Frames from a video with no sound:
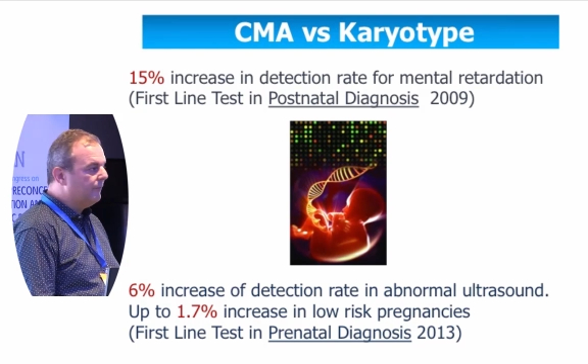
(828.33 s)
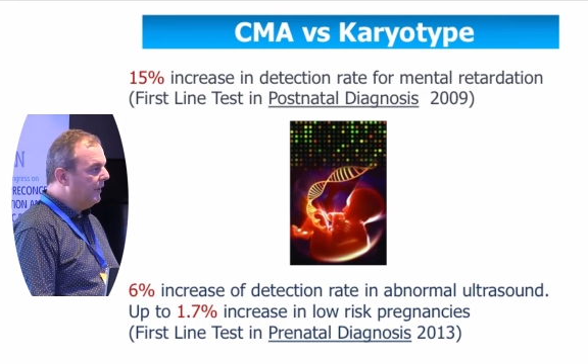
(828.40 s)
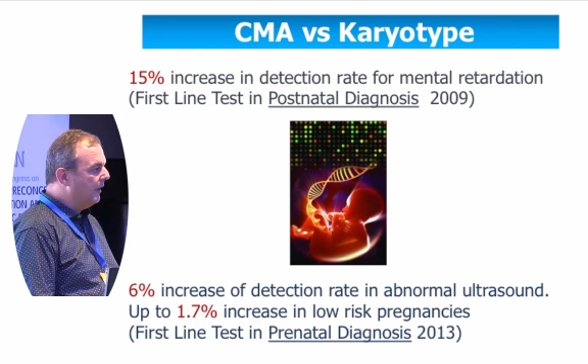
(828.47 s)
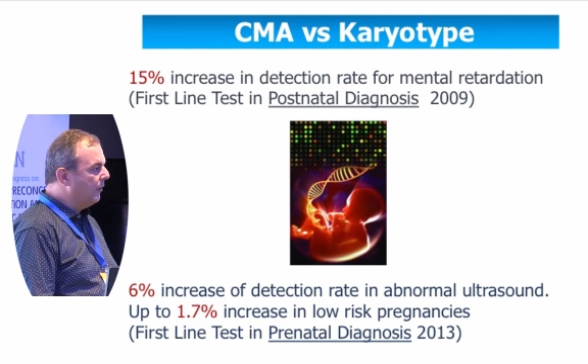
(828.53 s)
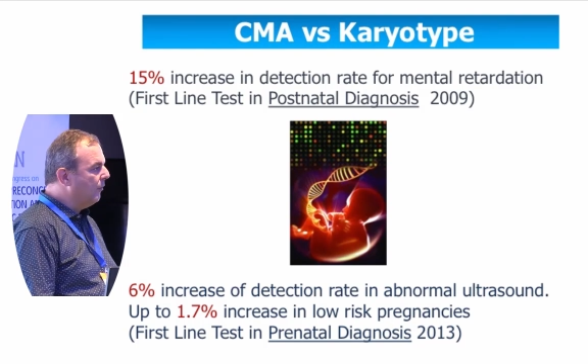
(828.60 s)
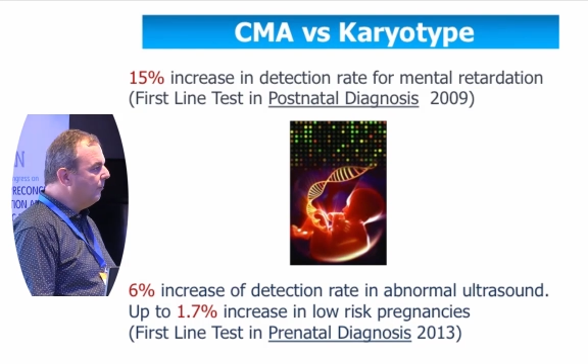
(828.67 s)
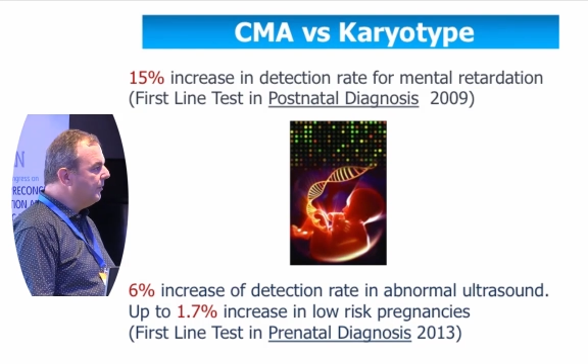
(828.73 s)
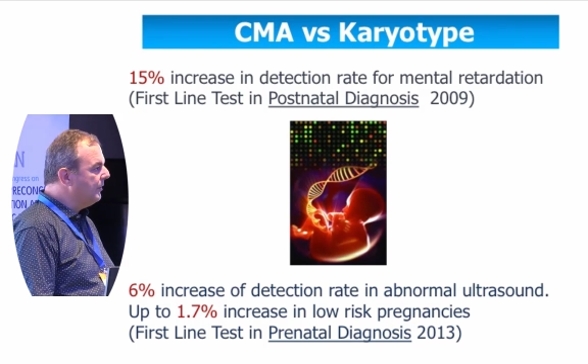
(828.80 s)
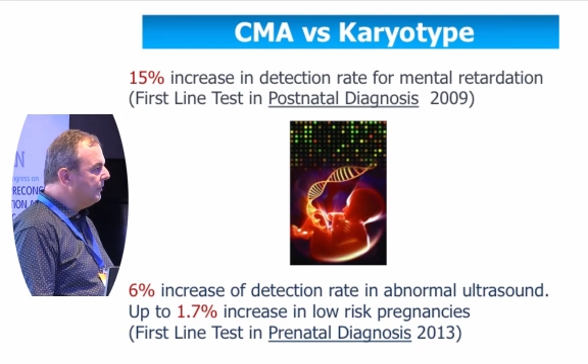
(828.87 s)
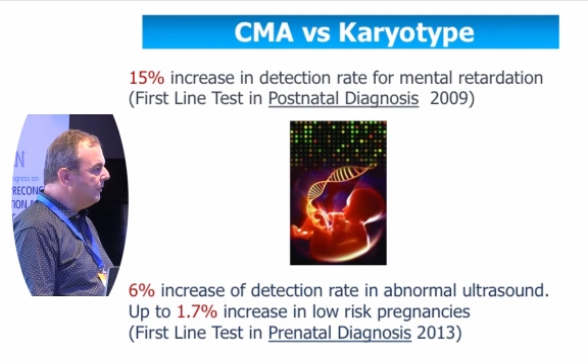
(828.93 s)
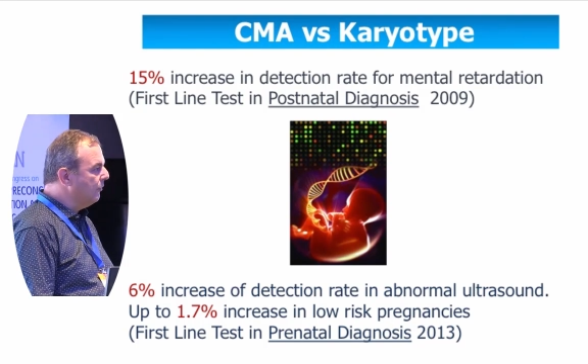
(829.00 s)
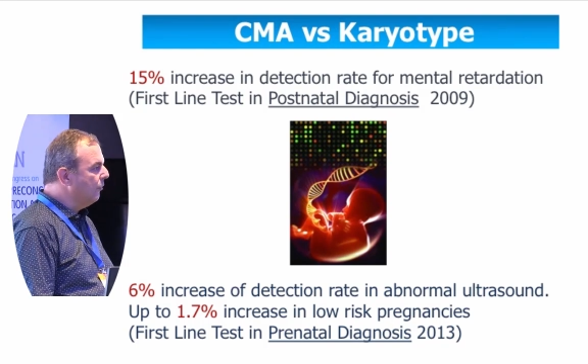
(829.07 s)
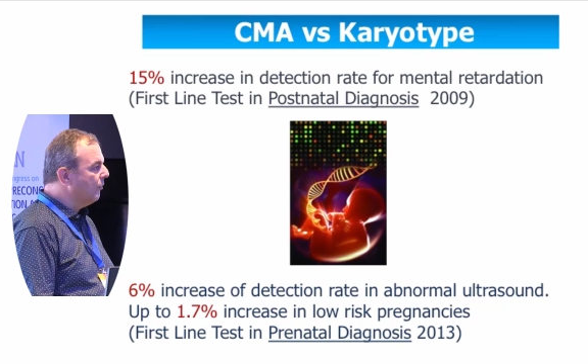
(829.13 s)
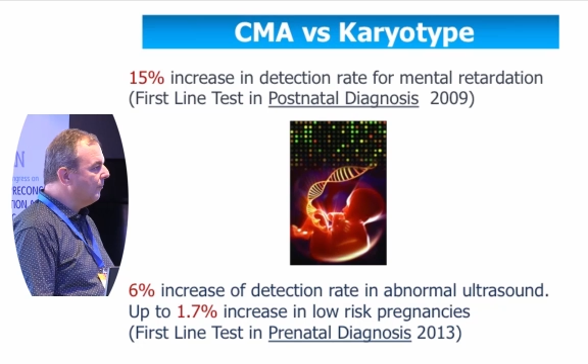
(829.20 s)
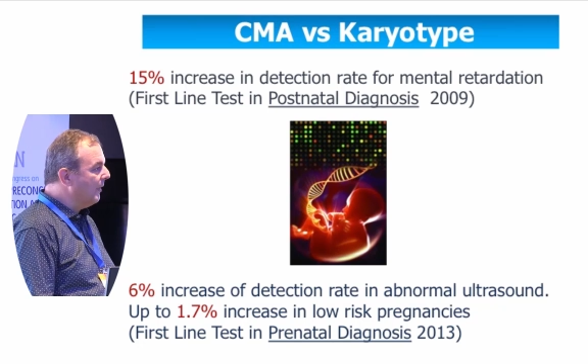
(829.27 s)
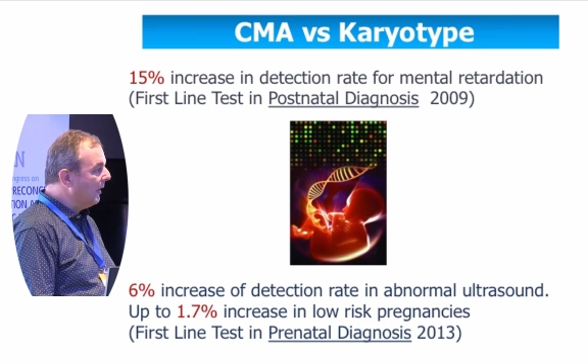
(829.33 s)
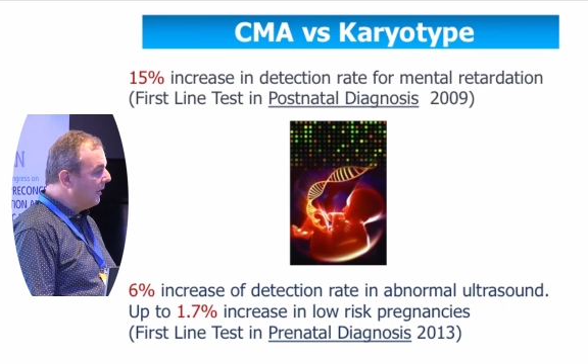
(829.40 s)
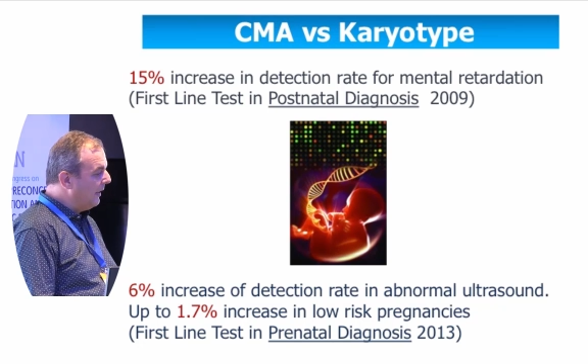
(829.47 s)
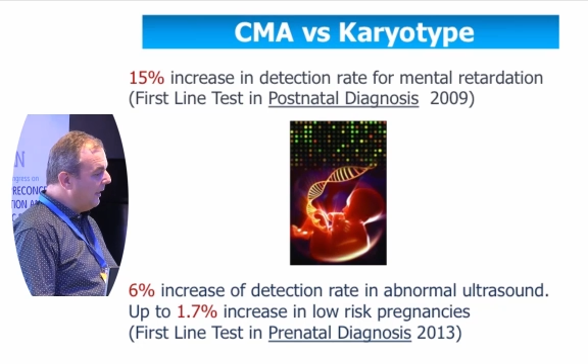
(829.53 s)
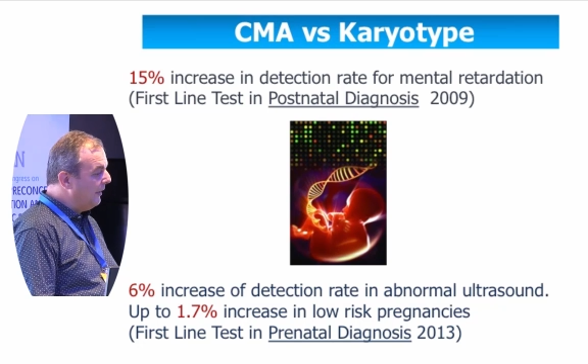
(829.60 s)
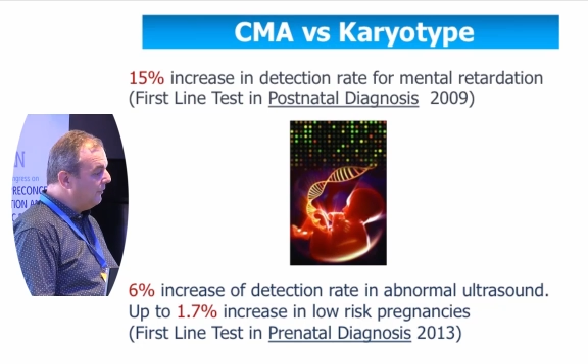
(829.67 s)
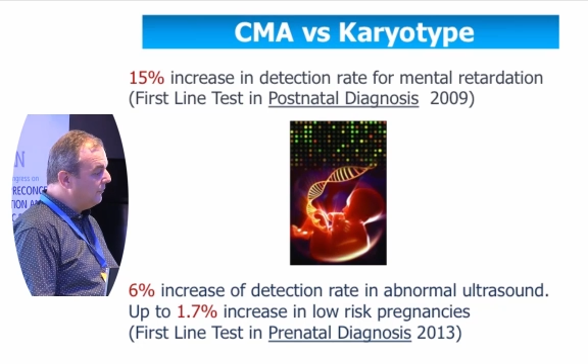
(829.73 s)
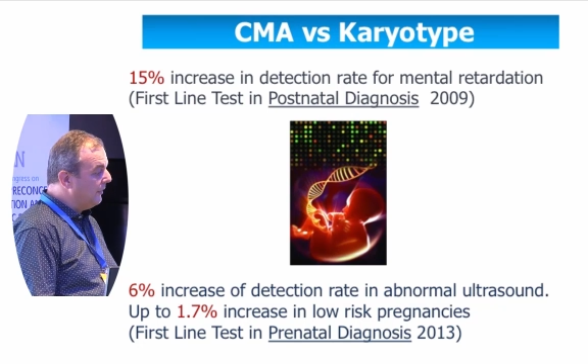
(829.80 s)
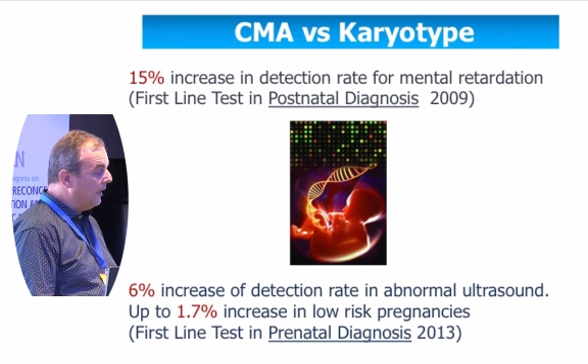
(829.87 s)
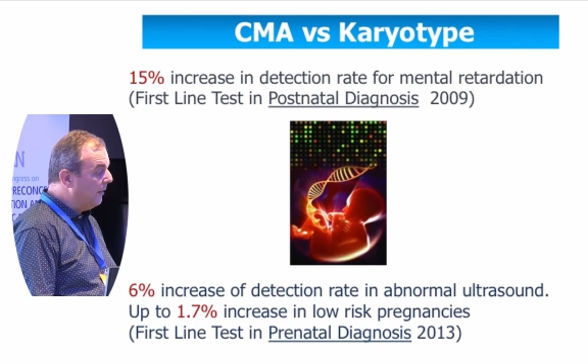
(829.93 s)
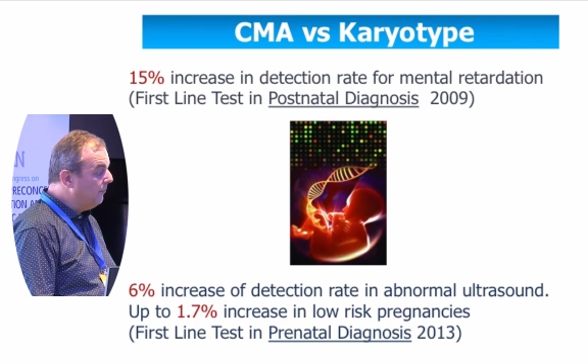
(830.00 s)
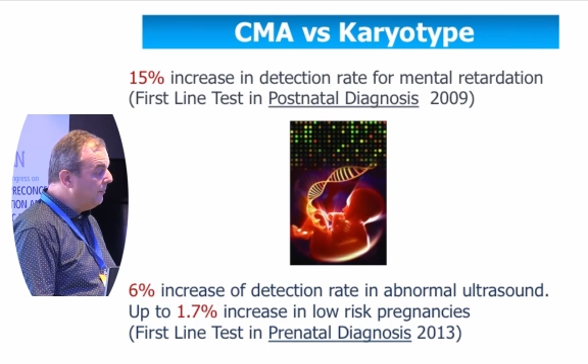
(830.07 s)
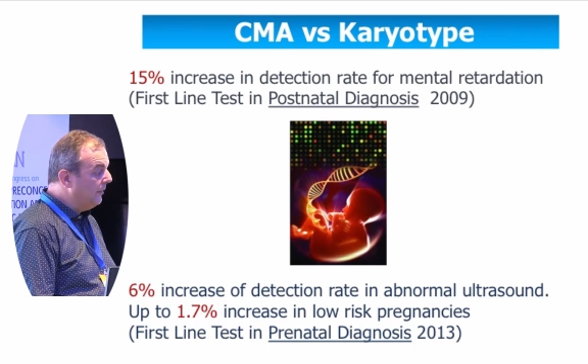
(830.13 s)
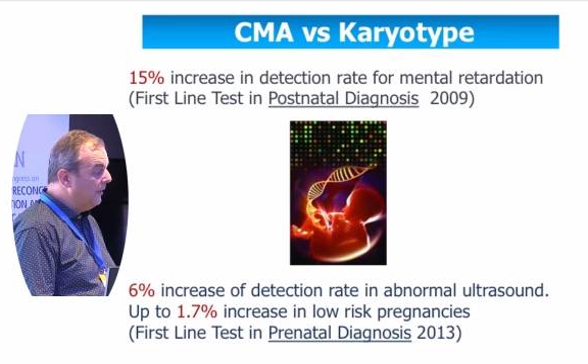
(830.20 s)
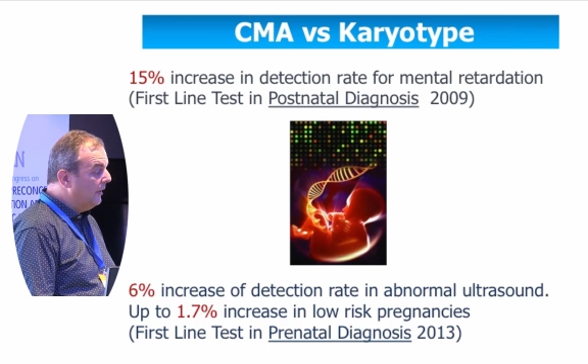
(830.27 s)
and completely normal
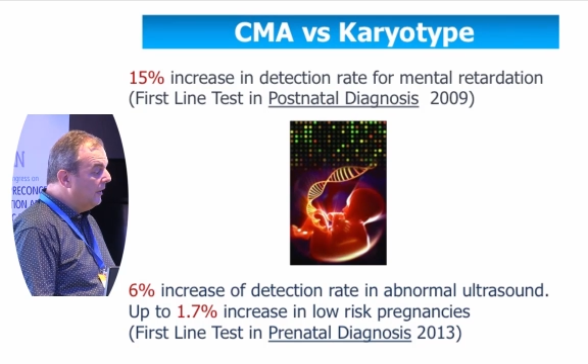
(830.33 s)
karyotype,